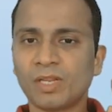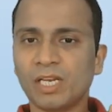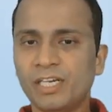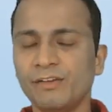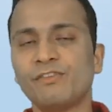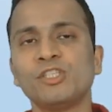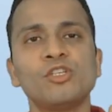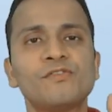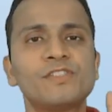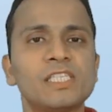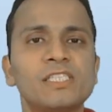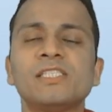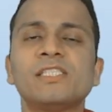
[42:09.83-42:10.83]
Difference of
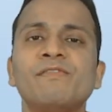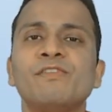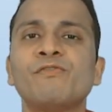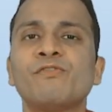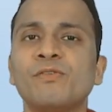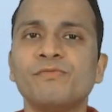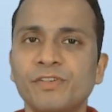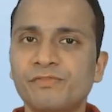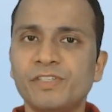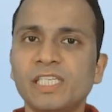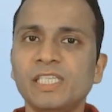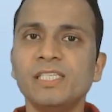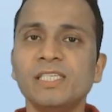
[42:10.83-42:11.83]
67 from
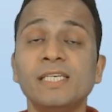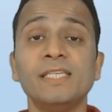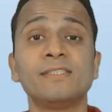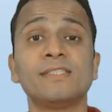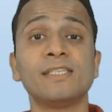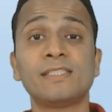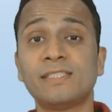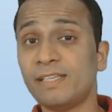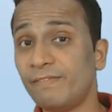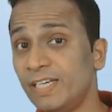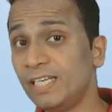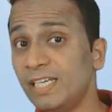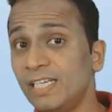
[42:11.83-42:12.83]
50 is
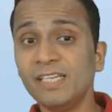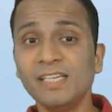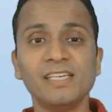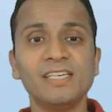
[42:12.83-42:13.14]
17.